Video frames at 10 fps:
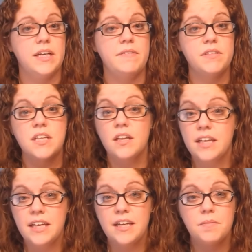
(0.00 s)
Give us a
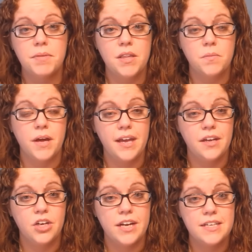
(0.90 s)
link. By the way,
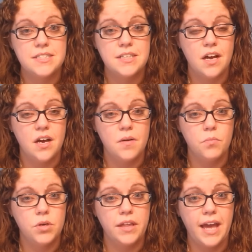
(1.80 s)
Grace, um,
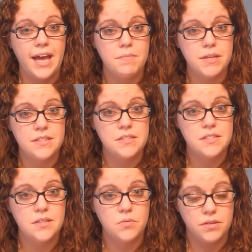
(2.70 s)
one of the
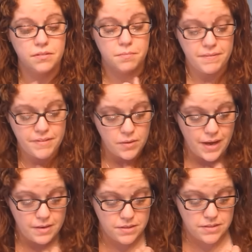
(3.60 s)
admins, one of the, my fellow
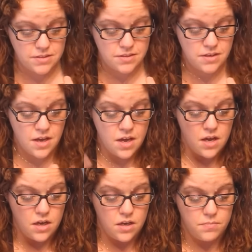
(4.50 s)
admins
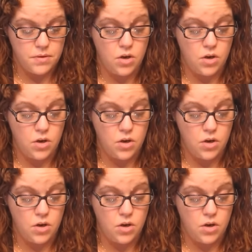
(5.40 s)
um,